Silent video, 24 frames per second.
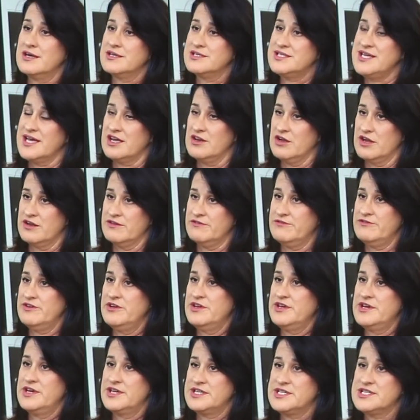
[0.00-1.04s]
take a lot of
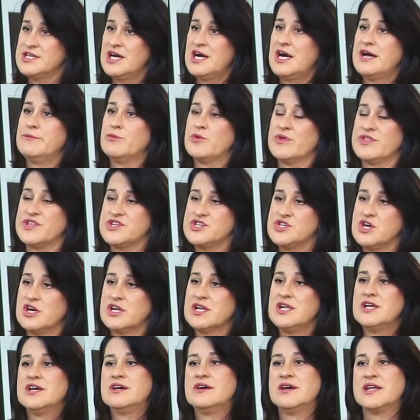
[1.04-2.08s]
time with the
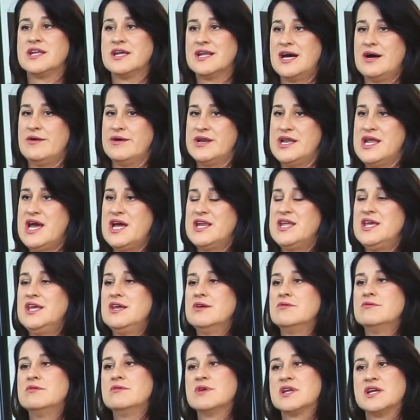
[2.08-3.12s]
toddler and allow a
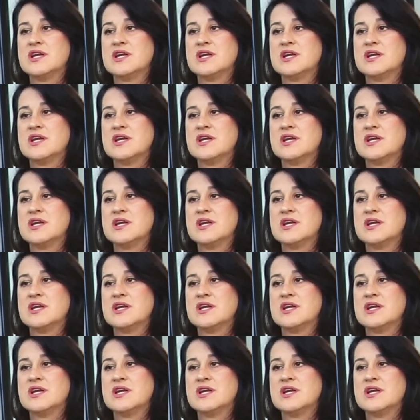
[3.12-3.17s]
nanny or